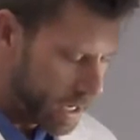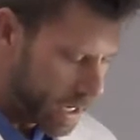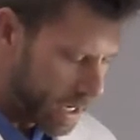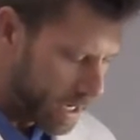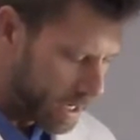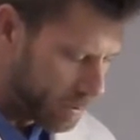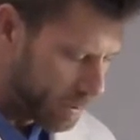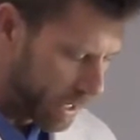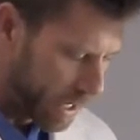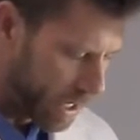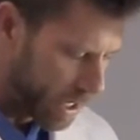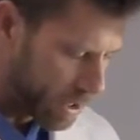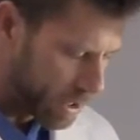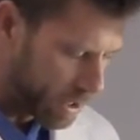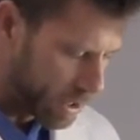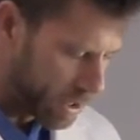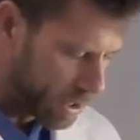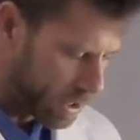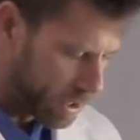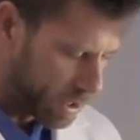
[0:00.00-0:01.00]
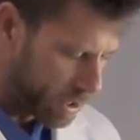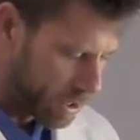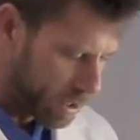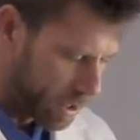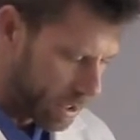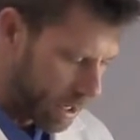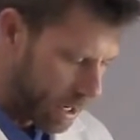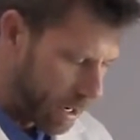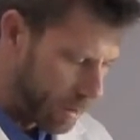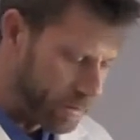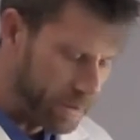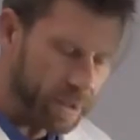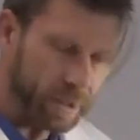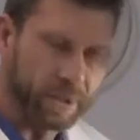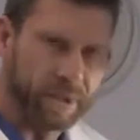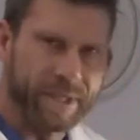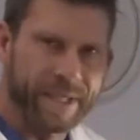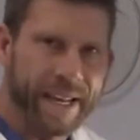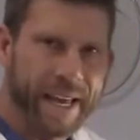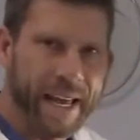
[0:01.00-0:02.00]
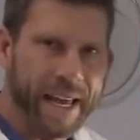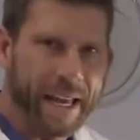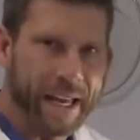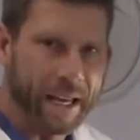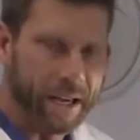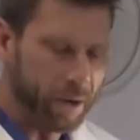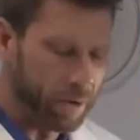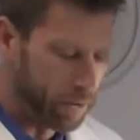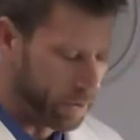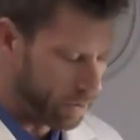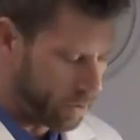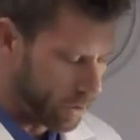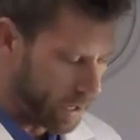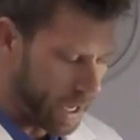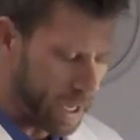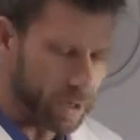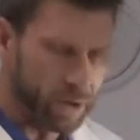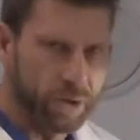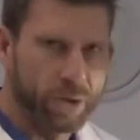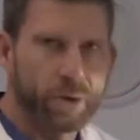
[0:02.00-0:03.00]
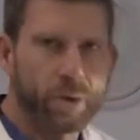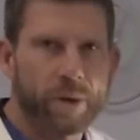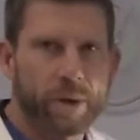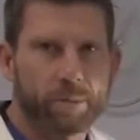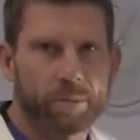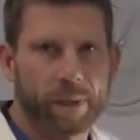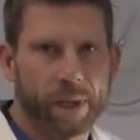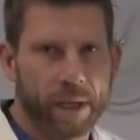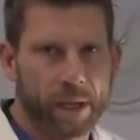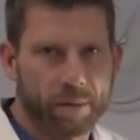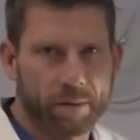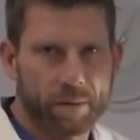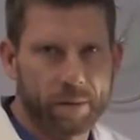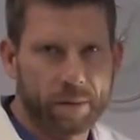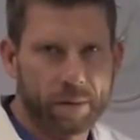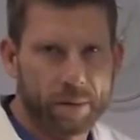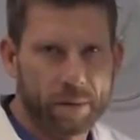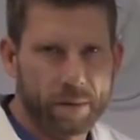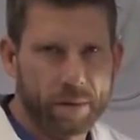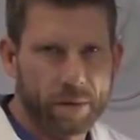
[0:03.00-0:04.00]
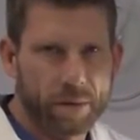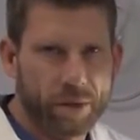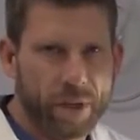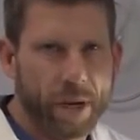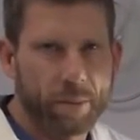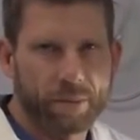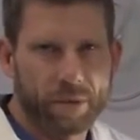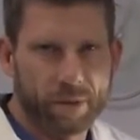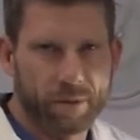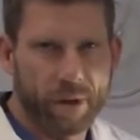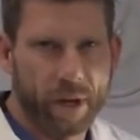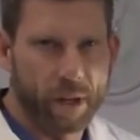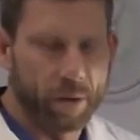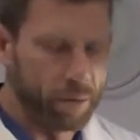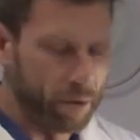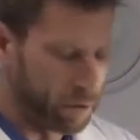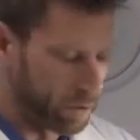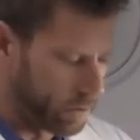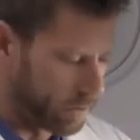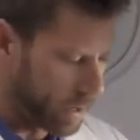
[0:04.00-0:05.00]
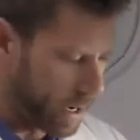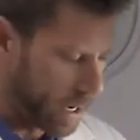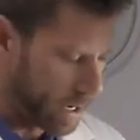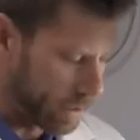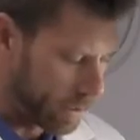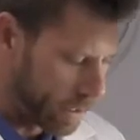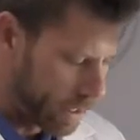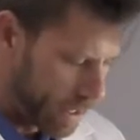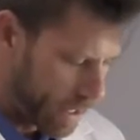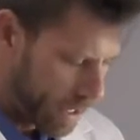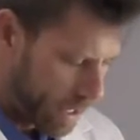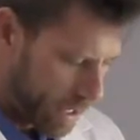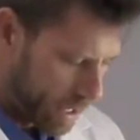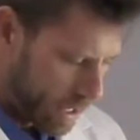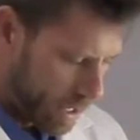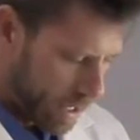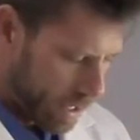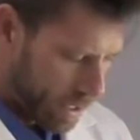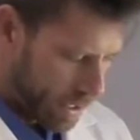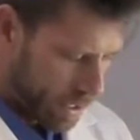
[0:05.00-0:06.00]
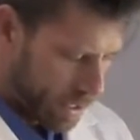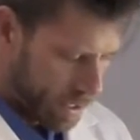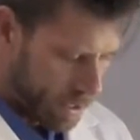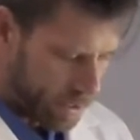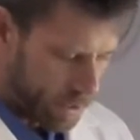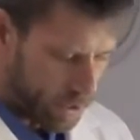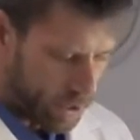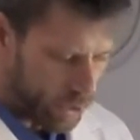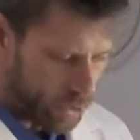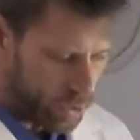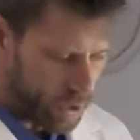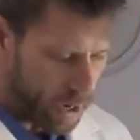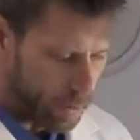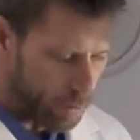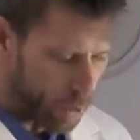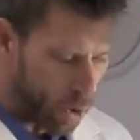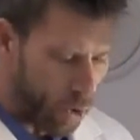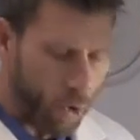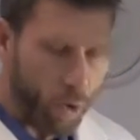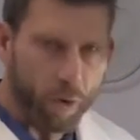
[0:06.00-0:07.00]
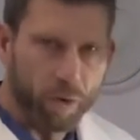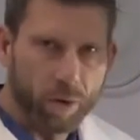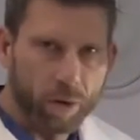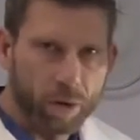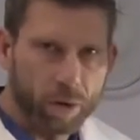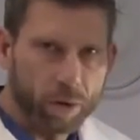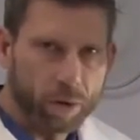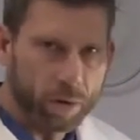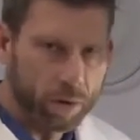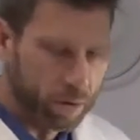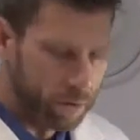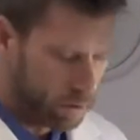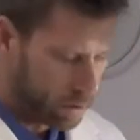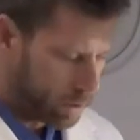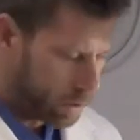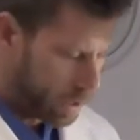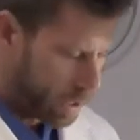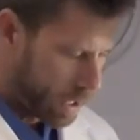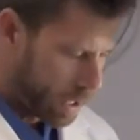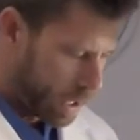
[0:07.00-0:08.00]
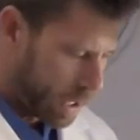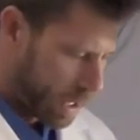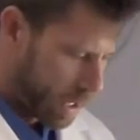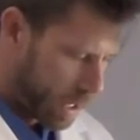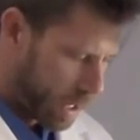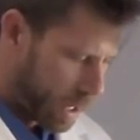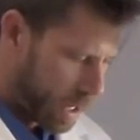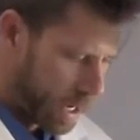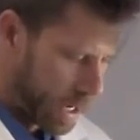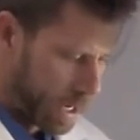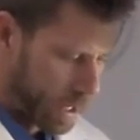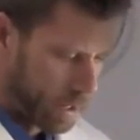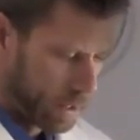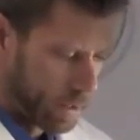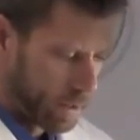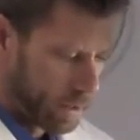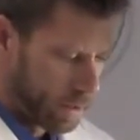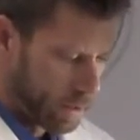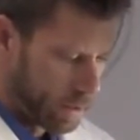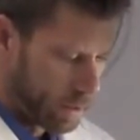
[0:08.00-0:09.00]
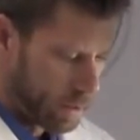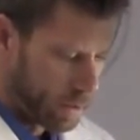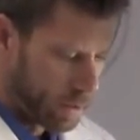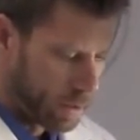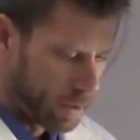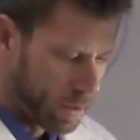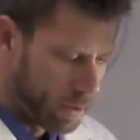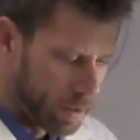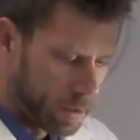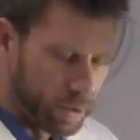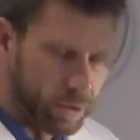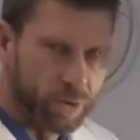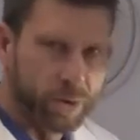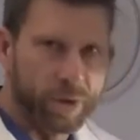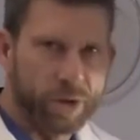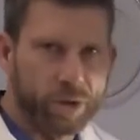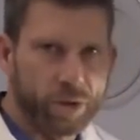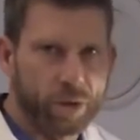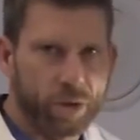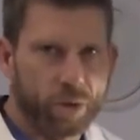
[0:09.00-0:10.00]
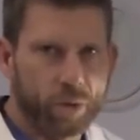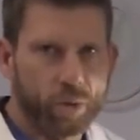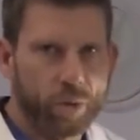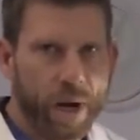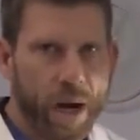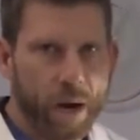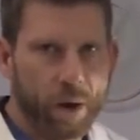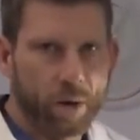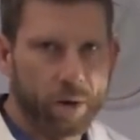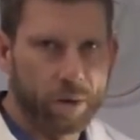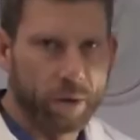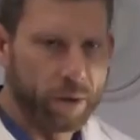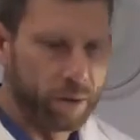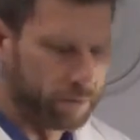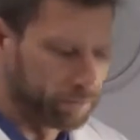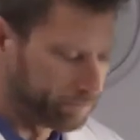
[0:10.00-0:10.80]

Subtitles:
is because up to today we've only had two implant shapes available. We've had the teardrop oval and the traditional round.